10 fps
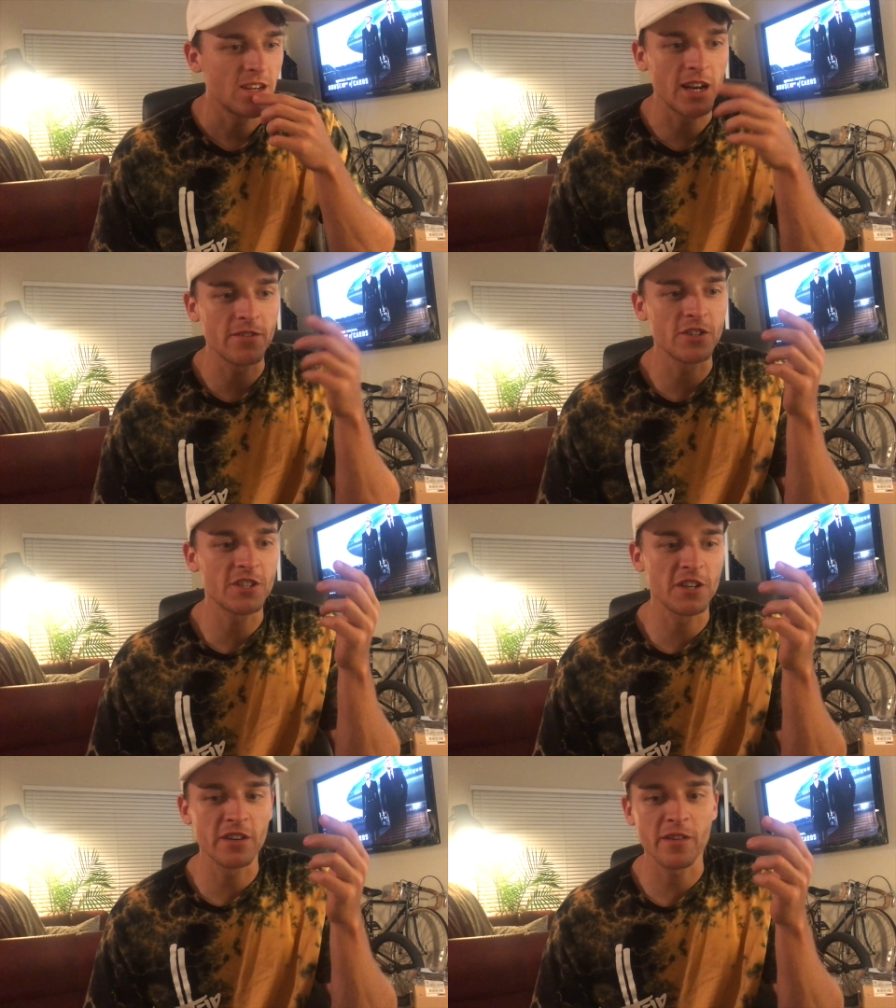Not even
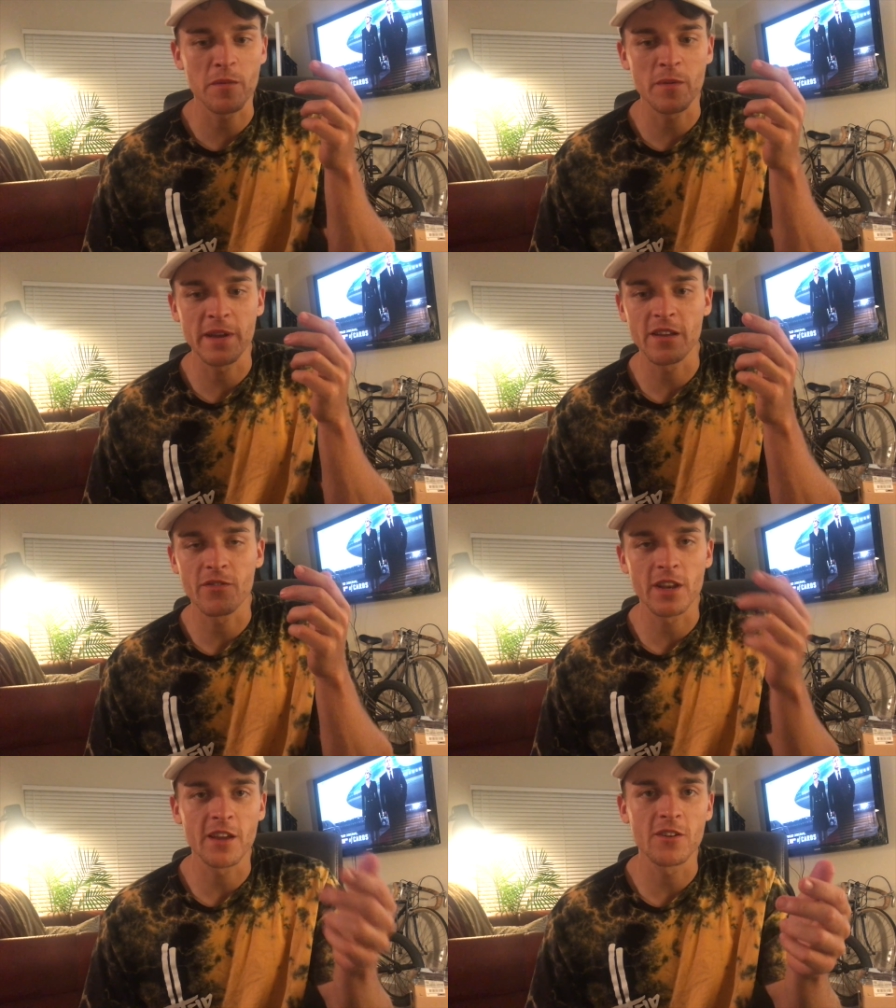sure if I'm gonna make
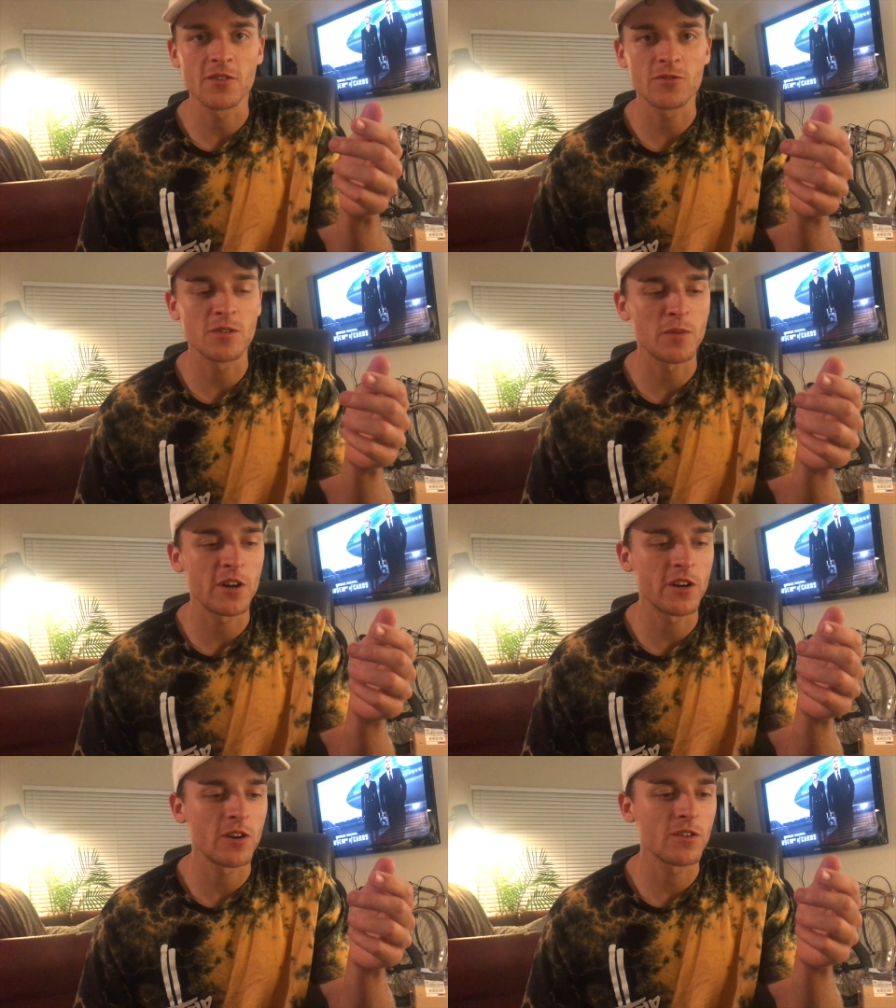a video
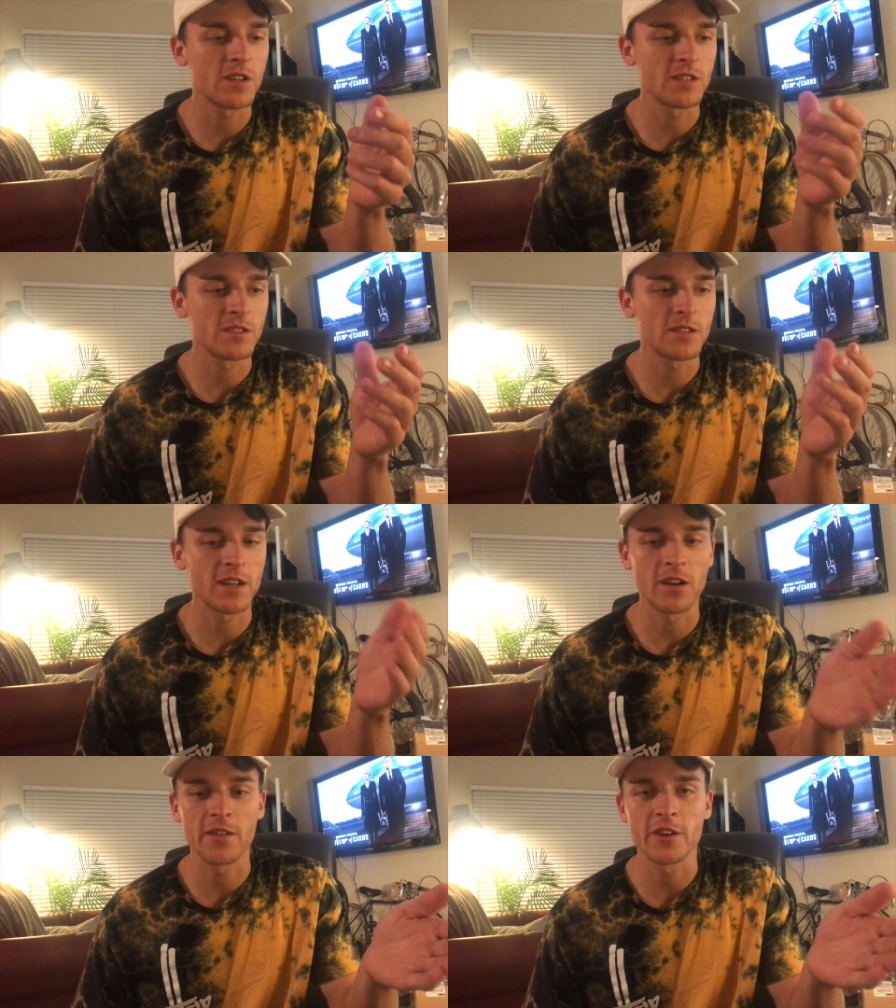tomorrow
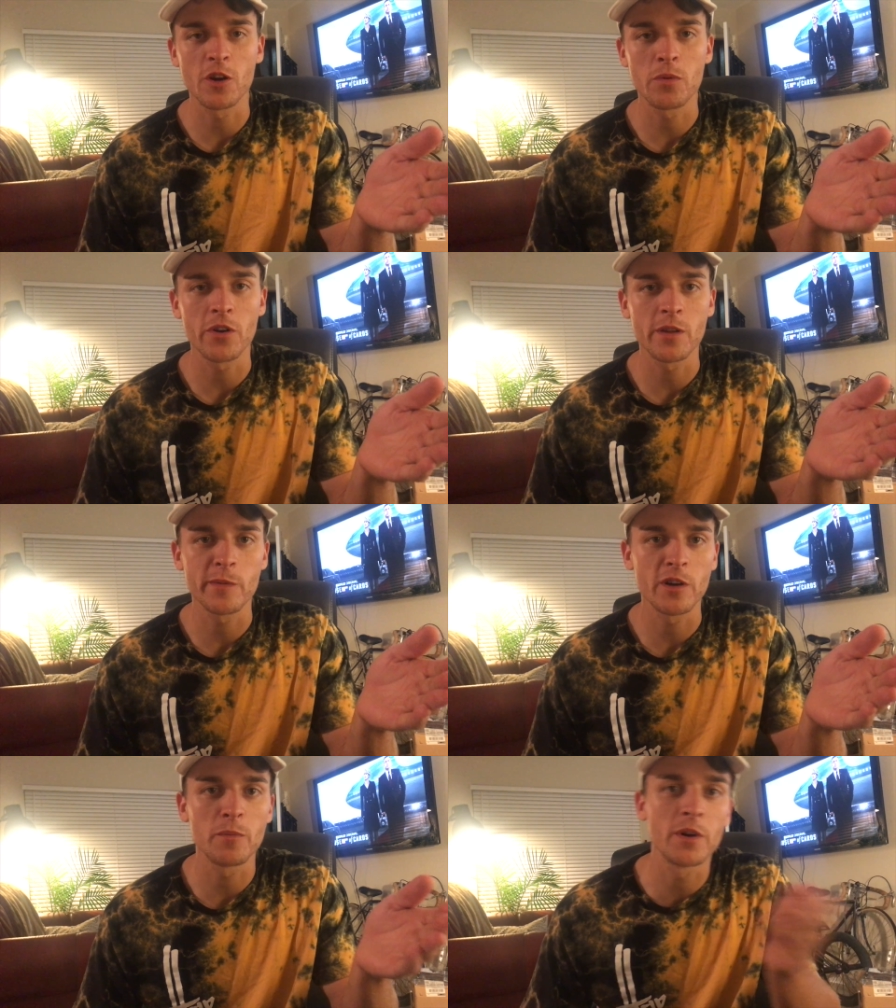because I don't have a GoPro
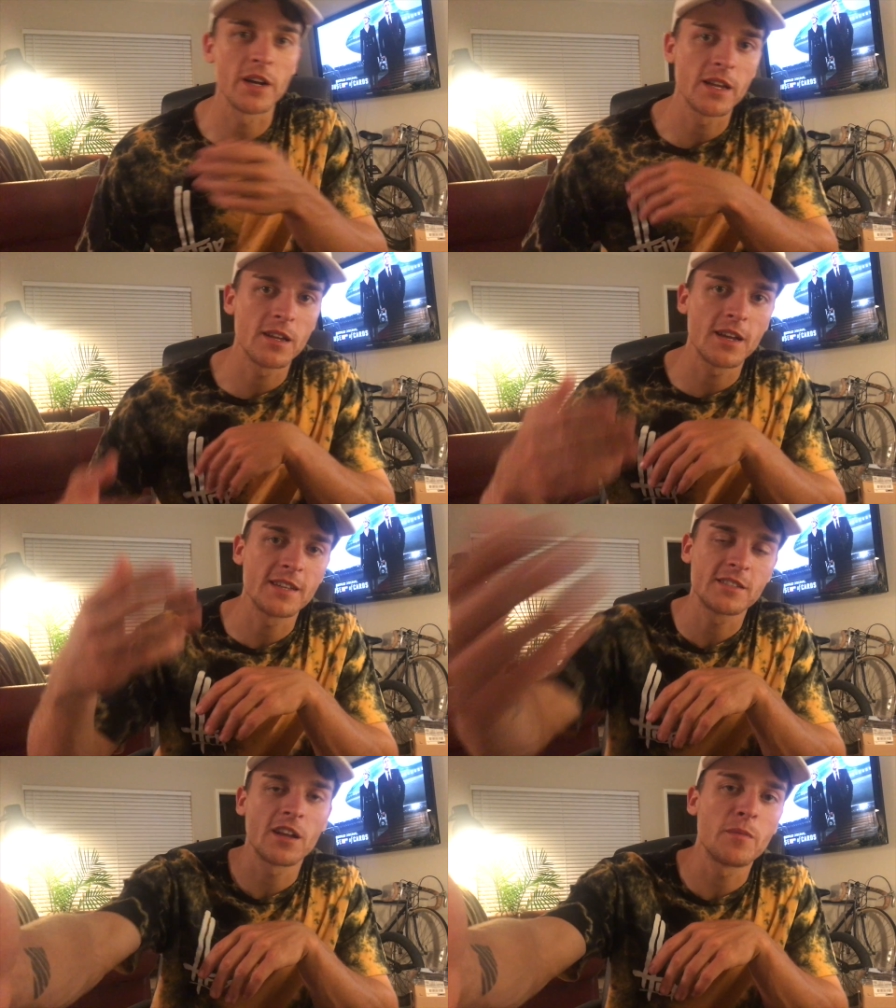anymore, but
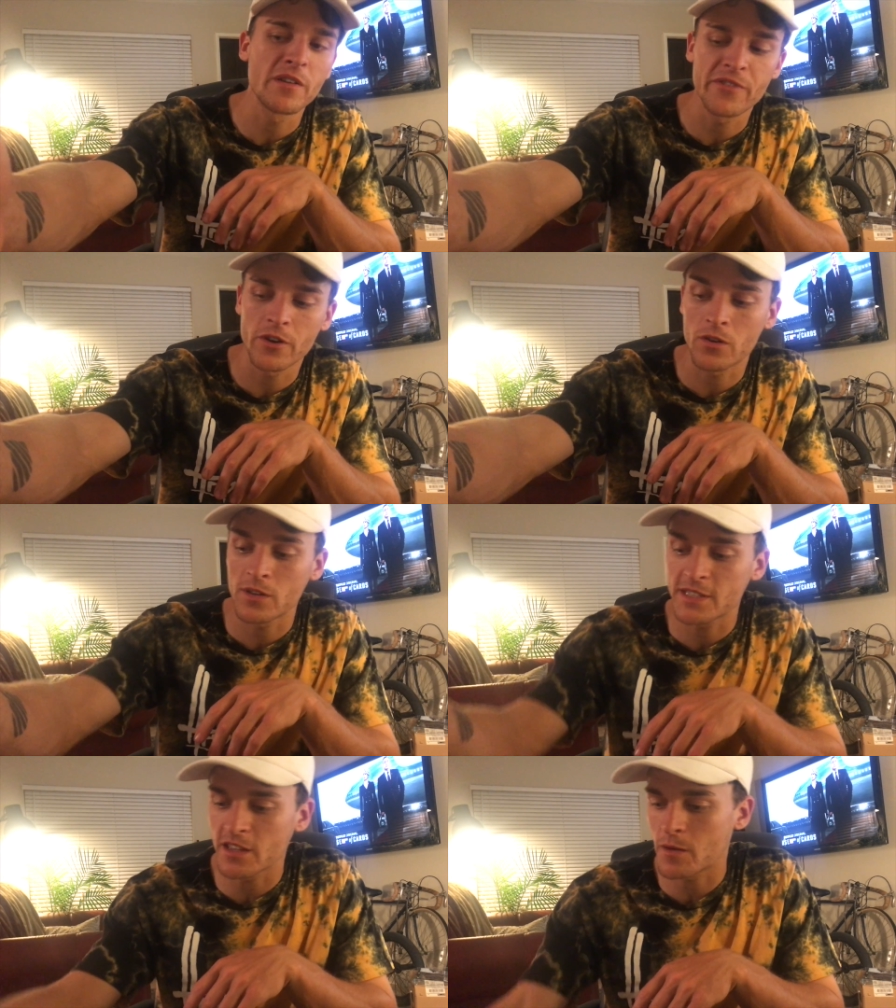I still have my
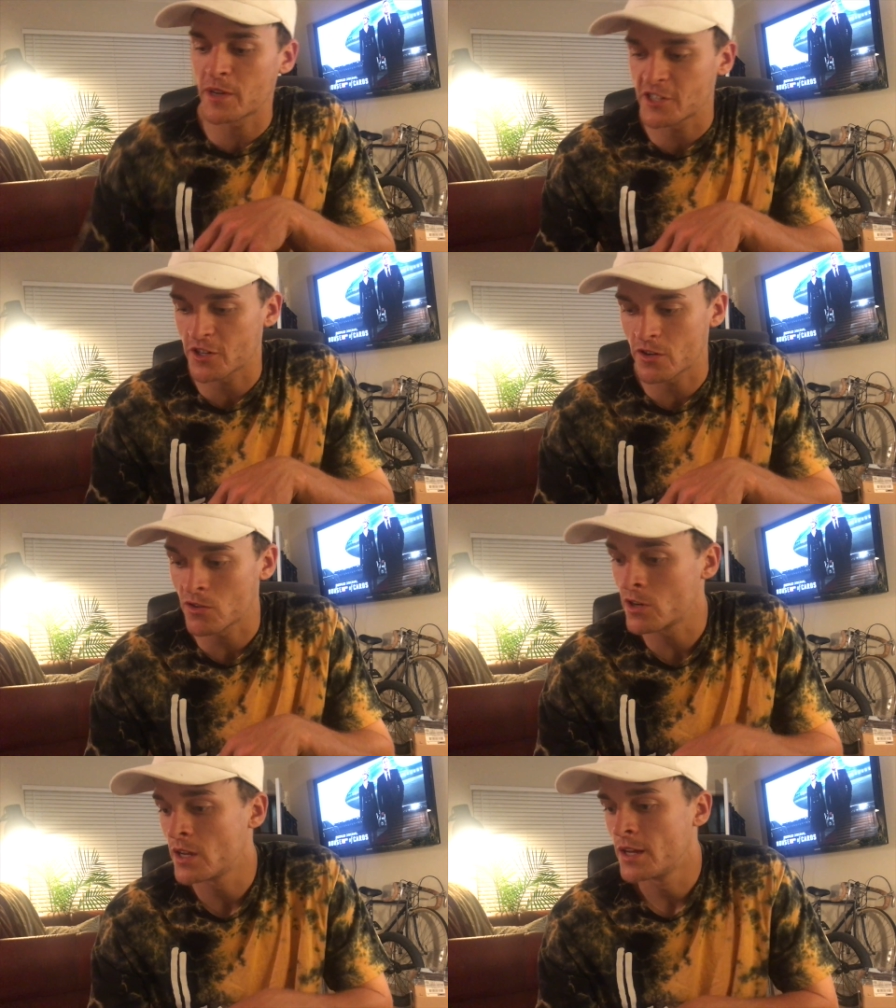phone, still have my
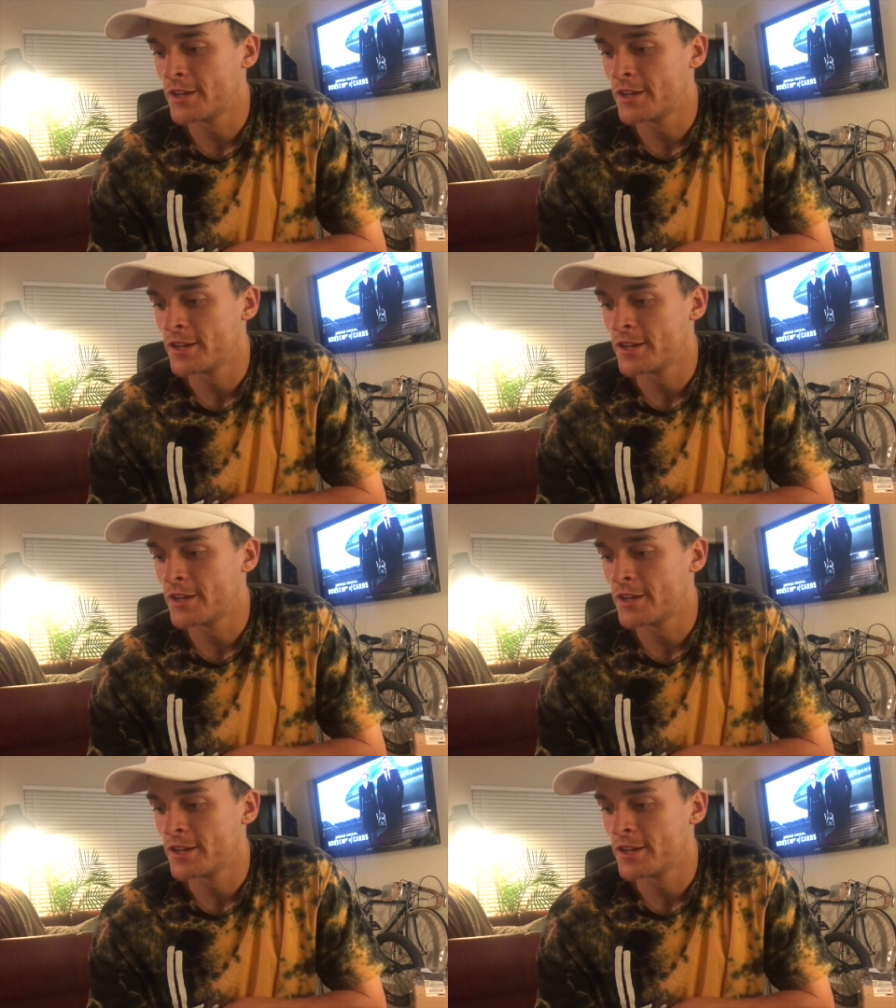drone,